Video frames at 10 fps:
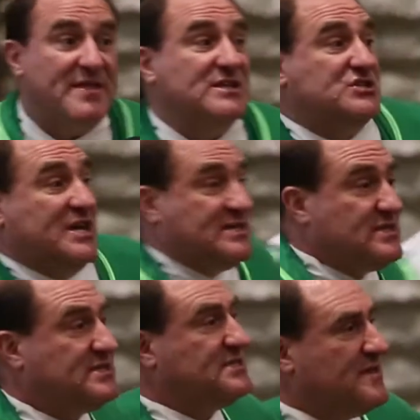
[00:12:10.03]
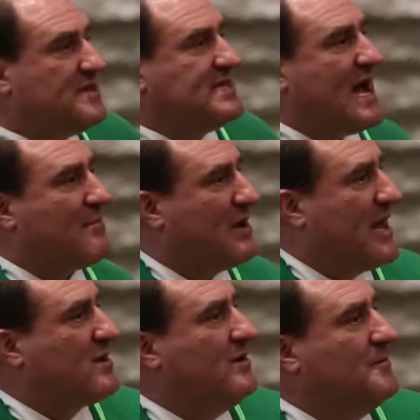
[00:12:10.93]
that Jesus is in the
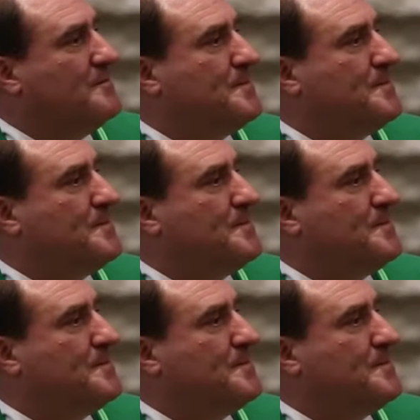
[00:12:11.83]
tabernacle.